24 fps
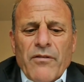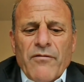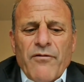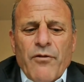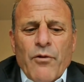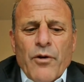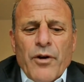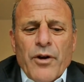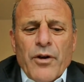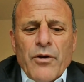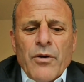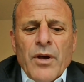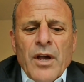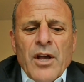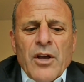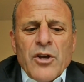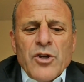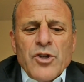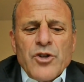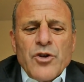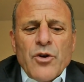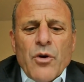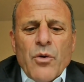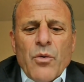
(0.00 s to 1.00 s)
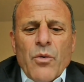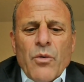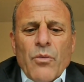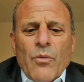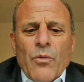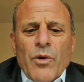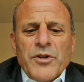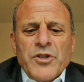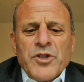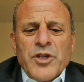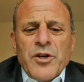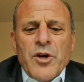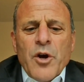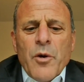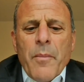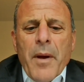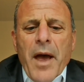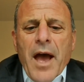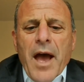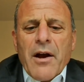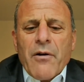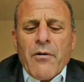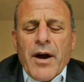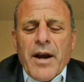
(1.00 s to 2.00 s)
for you. So what's in your
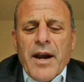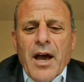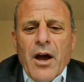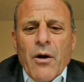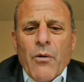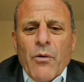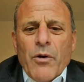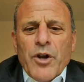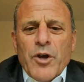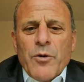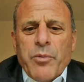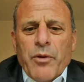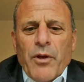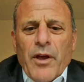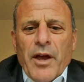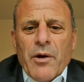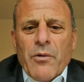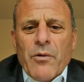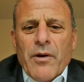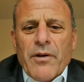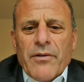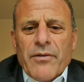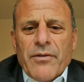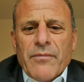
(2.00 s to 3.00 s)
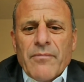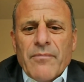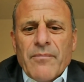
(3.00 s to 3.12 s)
bag right now? What are you playing with?